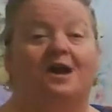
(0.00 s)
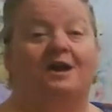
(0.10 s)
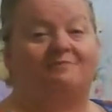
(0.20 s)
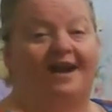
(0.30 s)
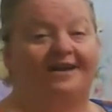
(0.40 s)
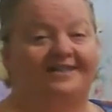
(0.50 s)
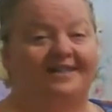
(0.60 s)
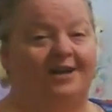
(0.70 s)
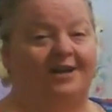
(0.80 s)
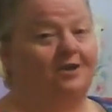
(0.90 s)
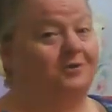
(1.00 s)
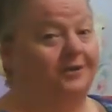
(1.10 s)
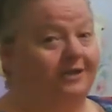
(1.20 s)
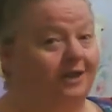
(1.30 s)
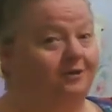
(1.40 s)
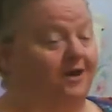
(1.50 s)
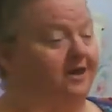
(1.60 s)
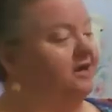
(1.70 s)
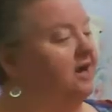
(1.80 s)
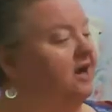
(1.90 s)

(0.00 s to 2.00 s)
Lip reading: I'm passing it on to a little one,